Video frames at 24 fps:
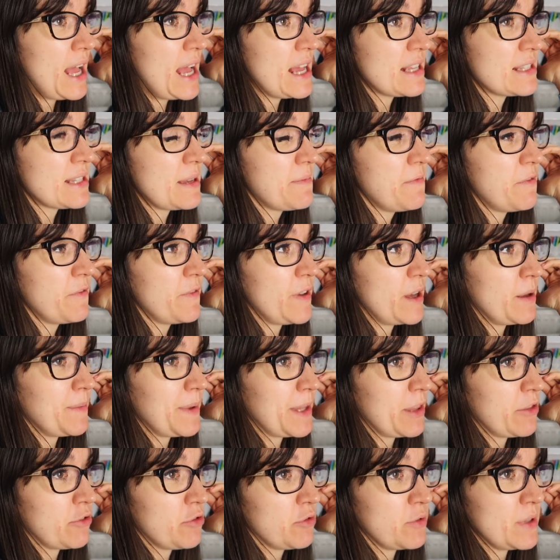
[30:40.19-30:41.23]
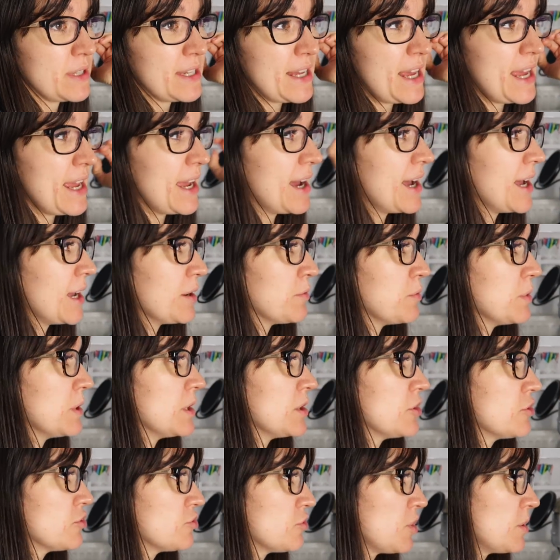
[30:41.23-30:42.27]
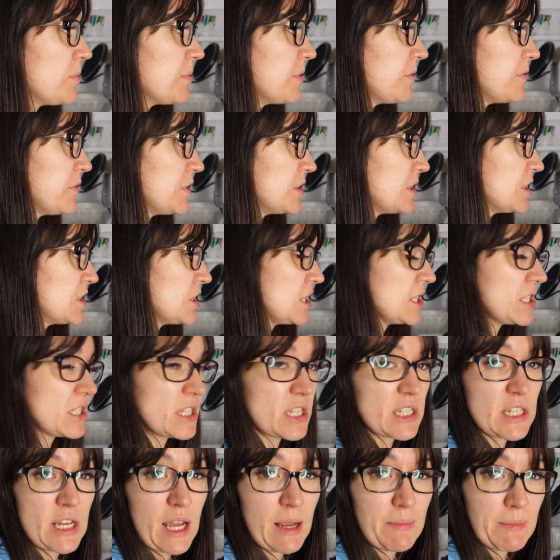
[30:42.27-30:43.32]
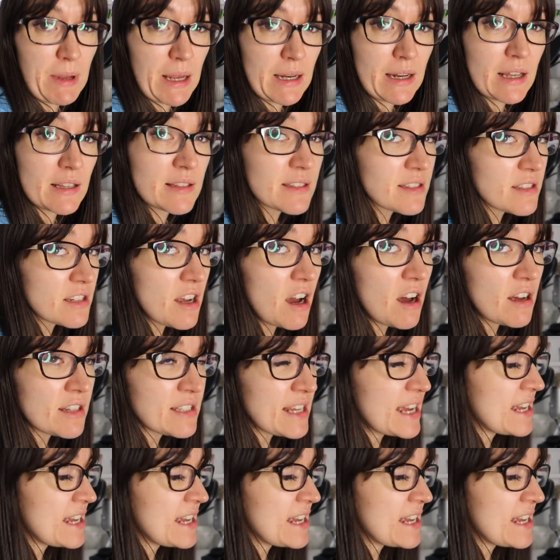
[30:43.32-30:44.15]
as I'm filming through the day, I will drop the footage into the timeline and start